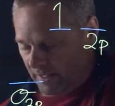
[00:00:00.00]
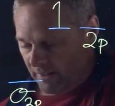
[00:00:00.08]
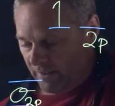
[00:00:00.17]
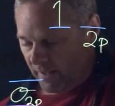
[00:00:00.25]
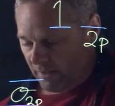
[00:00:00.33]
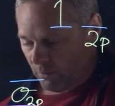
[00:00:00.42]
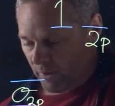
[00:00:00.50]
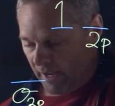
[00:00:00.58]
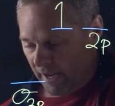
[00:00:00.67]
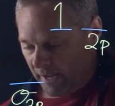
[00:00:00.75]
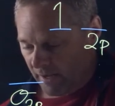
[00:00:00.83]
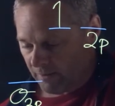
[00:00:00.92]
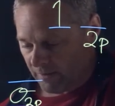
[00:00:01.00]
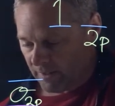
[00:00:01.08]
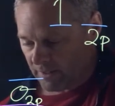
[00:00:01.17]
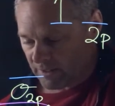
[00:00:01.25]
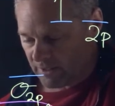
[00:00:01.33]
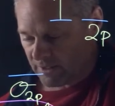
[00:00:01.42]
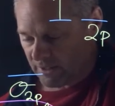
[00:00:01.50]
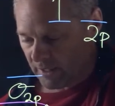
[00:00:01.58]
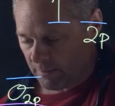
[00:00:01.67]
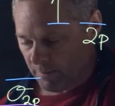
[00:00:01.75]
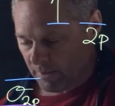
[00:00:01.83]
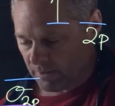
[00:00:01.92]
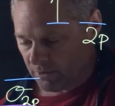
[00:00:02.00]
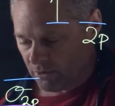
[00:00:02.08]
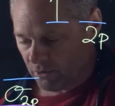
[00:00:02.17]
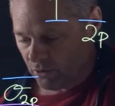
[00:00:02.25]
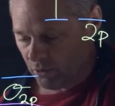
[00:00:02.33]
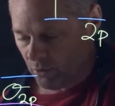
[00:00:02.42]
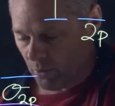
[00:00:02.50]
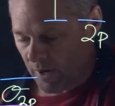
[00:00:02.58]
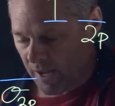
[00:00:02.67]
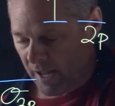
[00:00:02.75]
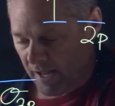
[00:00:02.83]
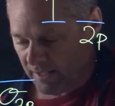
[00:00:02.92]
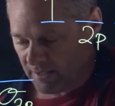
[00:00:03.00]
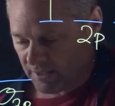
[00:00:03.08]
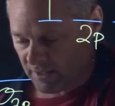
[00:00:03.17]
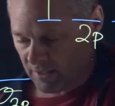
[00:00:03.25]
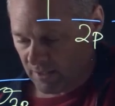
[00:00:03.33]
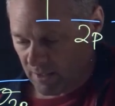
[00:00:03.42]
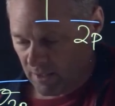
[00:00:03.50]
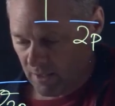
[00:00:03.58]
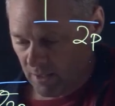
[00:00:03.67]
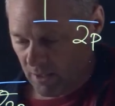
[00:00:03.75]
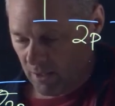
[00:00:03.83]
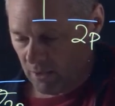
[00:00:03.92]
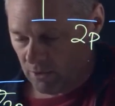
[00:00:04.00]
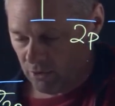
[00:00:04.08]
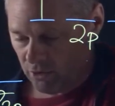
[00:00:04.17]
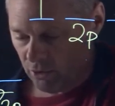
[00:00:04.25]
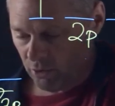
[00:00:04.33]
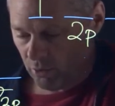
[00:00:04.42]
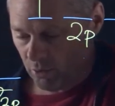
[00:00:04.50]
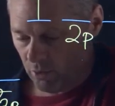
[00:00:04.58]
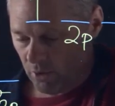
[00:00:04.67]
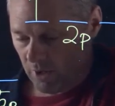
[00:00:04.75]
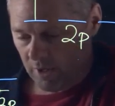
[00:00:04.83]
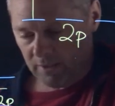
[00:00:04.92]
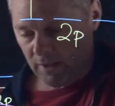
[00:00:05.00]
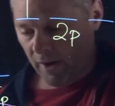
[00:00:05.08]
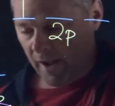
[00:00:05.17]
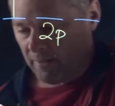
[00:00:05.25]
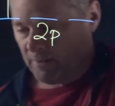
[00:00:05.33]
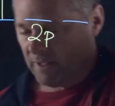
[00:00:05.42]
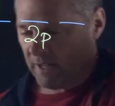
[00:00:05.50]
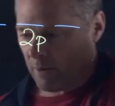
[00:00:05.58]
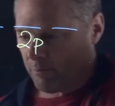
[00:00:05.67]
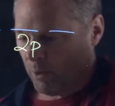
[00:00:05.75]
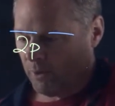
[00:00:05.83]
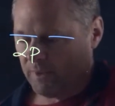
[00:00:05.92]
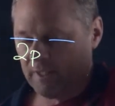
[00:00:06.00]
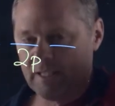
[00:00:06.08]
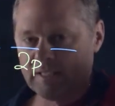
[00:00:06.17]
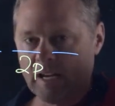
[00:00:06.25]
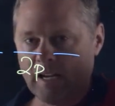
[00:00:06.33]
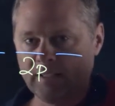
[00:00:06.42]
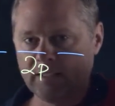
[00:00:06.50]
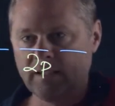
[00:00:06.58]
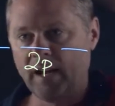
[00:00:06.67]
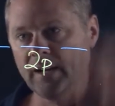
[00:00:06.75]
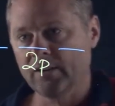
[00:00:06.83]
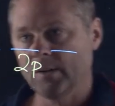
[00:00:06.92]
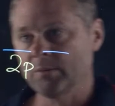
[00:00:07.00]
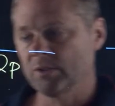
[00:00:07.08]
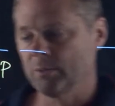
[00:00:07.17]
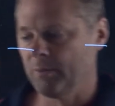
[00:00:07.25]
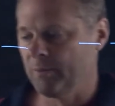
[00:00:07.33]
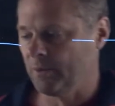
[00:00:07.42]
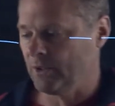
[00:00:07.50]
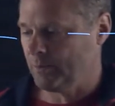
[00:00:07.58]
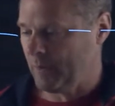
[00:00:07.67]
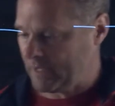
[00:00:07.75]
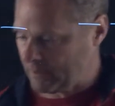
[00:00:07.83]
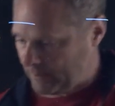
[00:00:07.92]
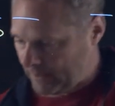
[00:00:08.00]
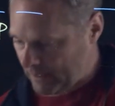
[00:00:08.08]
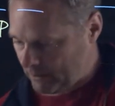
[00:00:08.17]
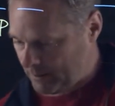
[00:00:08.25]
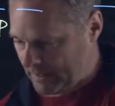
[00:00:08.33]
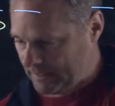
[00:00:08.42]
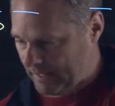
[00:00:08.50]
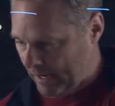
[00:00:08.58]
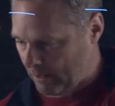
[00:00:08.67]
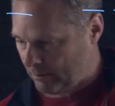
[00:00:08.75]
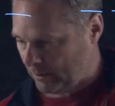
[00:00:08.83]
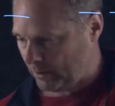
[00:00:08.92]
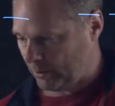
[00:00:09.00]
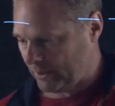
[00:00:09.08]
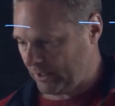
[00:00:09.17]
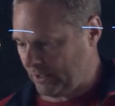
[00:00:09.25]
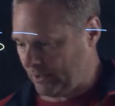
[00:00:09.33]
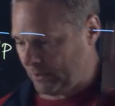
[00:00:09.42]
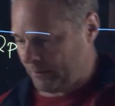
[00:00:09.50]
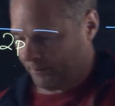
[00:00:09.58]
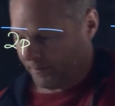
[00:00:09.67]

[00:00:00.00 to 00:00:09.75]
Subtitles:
Then we have the sigma 2s 2. Now, I did not put these on the diagram simply for space, but they would be down below here.